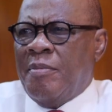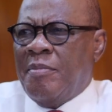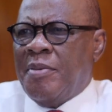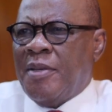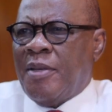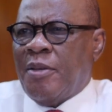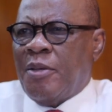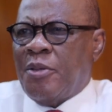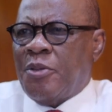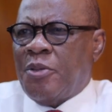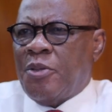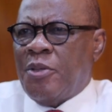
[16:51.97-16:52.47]
hmm.
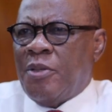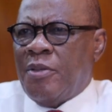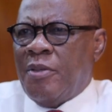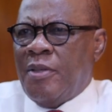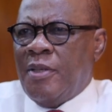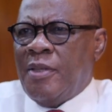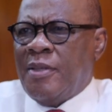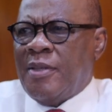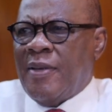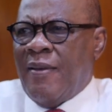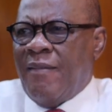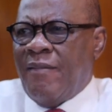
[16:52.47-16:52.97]
because
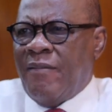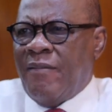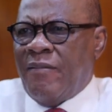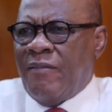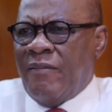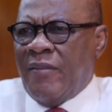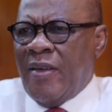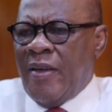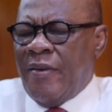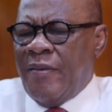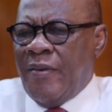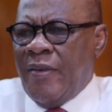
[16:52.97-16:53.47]
these are
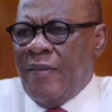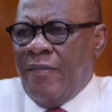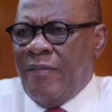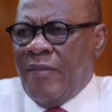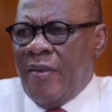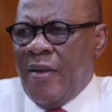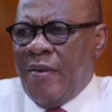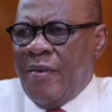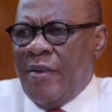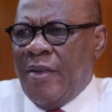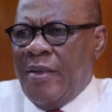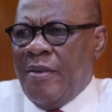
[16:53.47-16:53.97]
very,
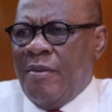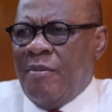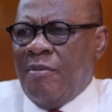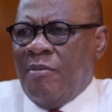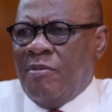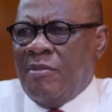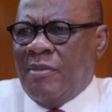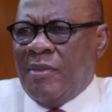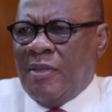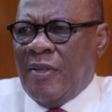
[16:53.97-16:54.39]
very